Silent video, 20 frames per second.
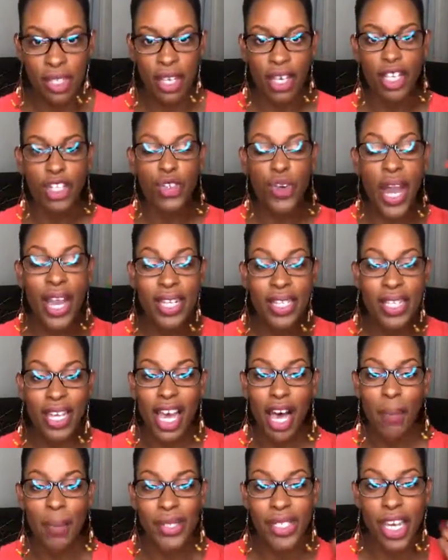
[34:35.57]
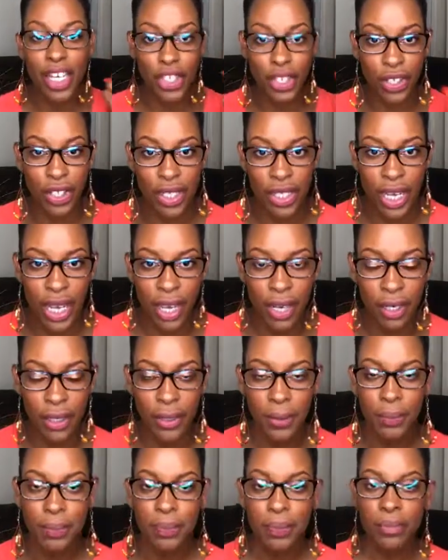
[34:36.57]
trying to help us understand.
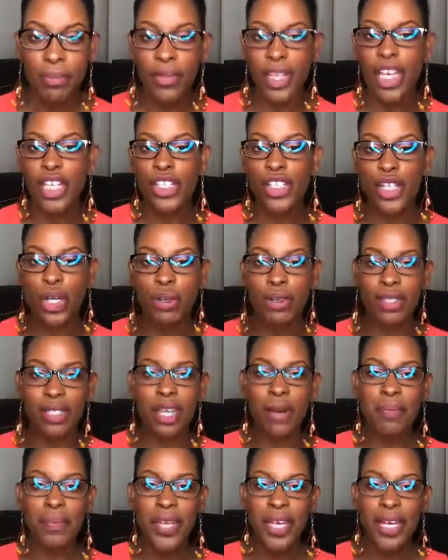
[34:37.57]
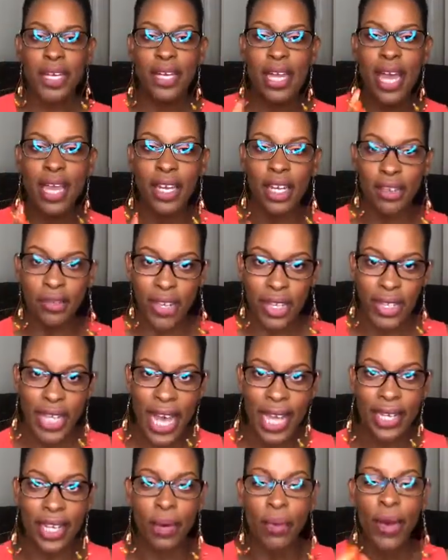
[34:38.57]
And so if something negative like
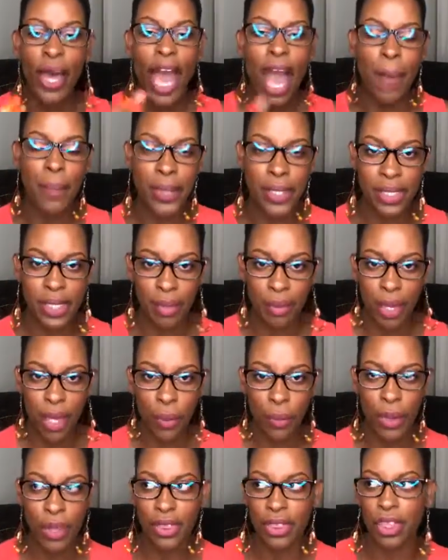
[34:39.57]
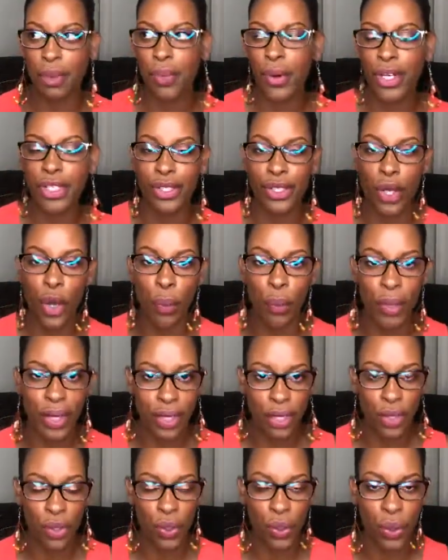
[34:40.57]
that, like what happened to me with the person
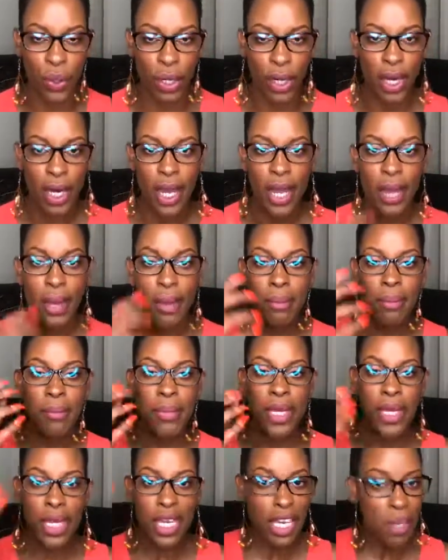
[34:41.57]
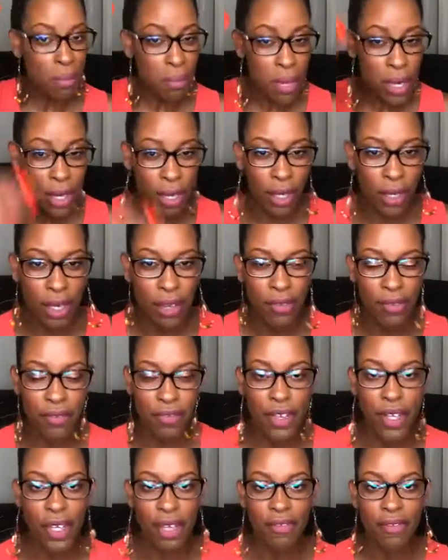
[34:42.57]
opening the door, me immediately
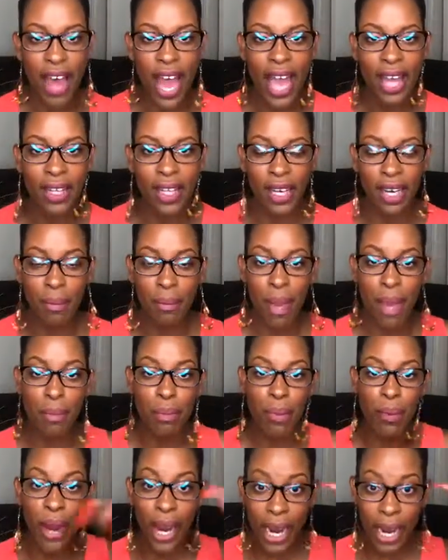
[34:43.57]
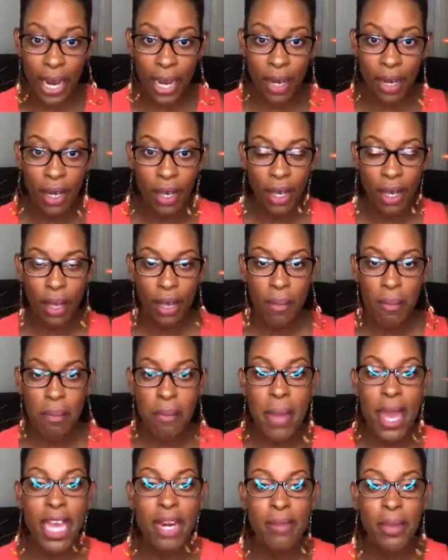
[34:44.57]
feeling violated, my brain
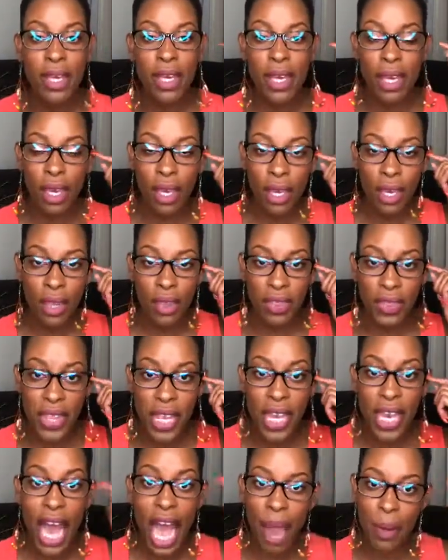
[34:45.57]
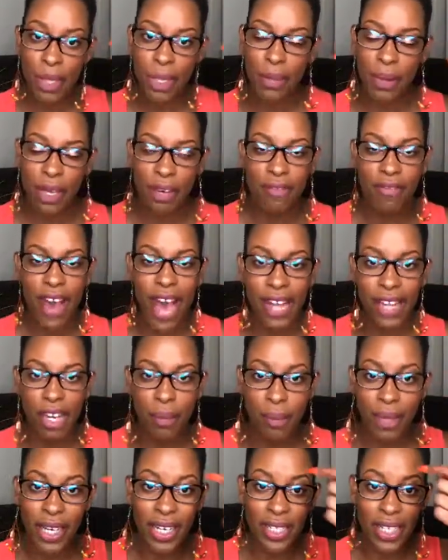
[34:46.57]
made me think I was being violated
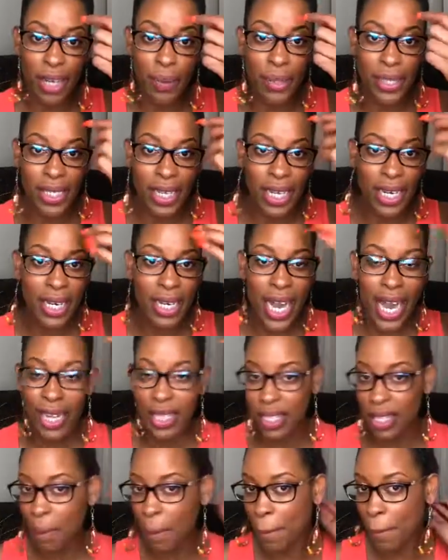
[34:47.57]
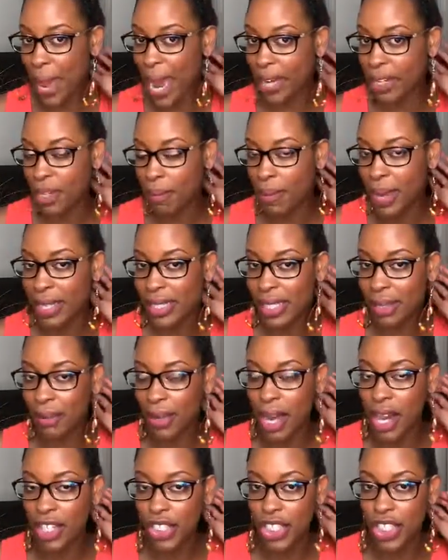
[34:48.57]
because it was connecting back to my
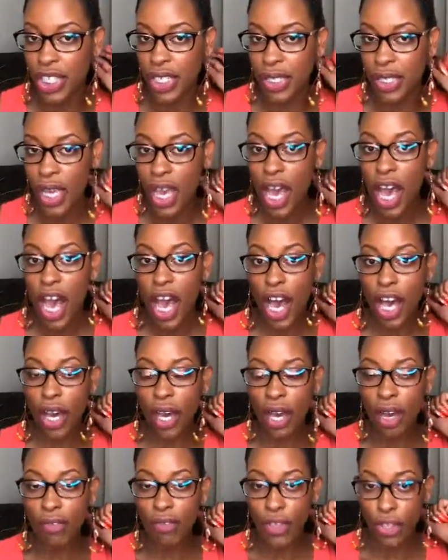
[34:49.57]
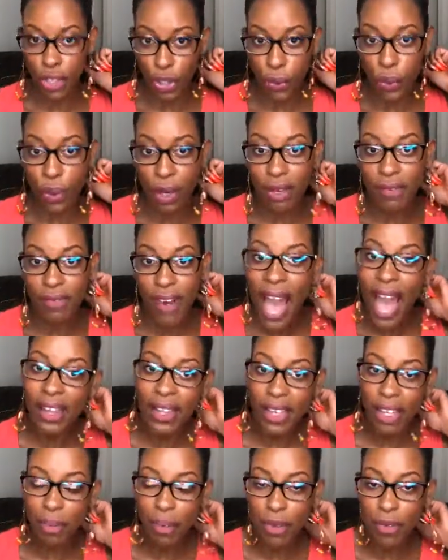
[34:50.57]
subconscious of you were
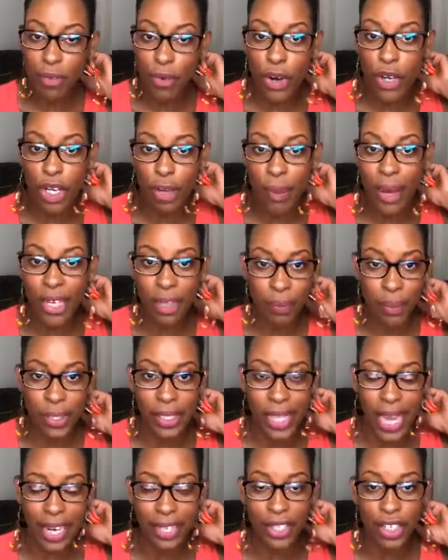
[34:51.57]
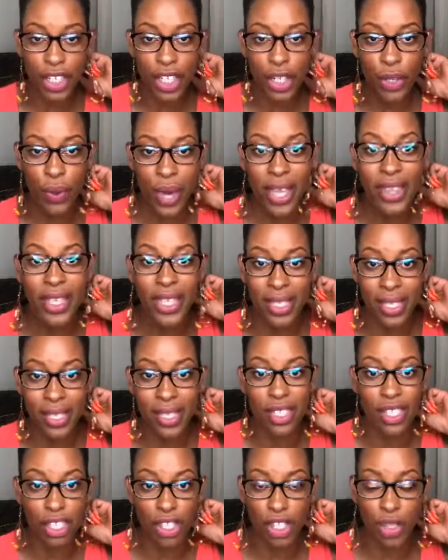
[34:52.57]
violated before, nobody protected you, and this is the
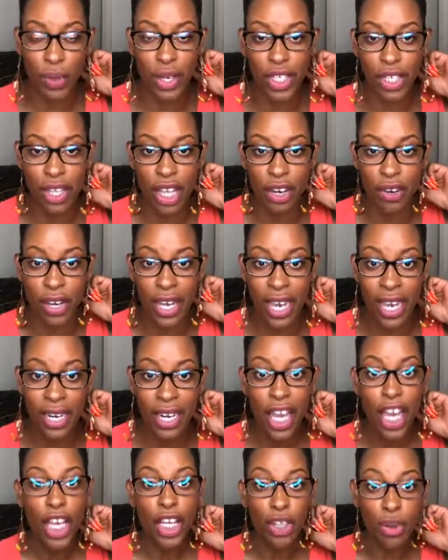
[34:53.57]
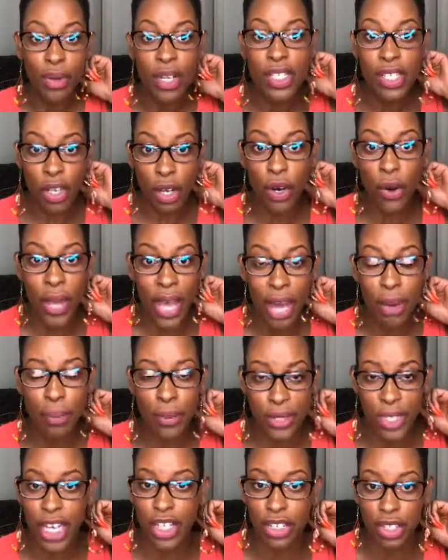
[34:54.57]
situation that you're in. You need to go ahead and
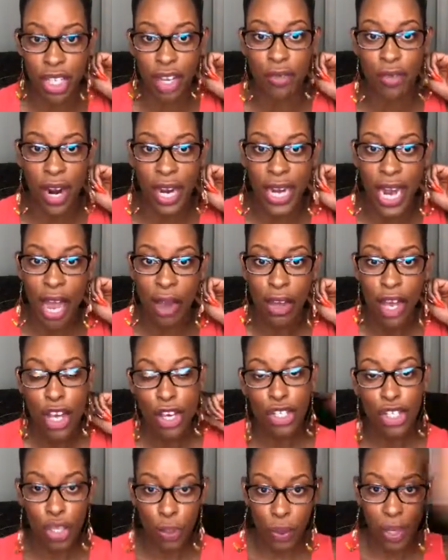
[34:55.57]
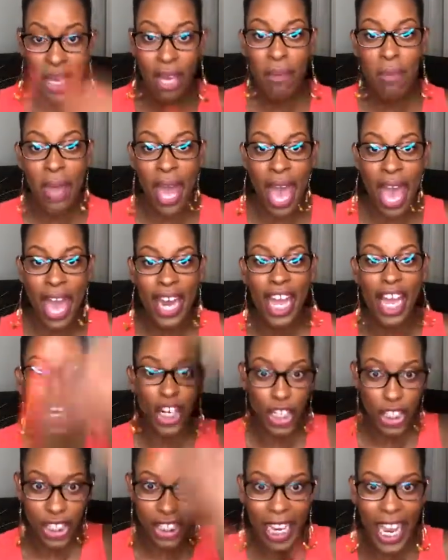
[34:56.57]
protect yourself right now. So get mad and
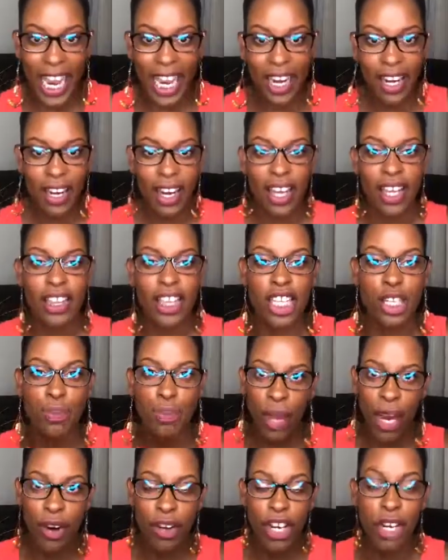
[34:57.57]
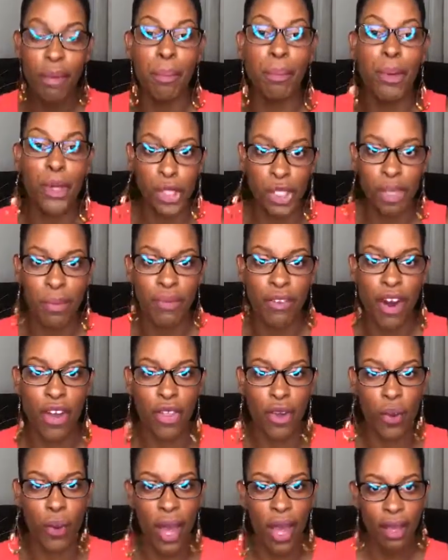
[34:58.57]
create this barrier and push them farther
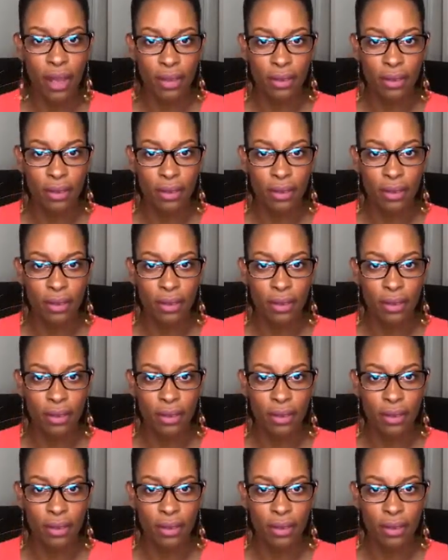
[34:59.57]
away.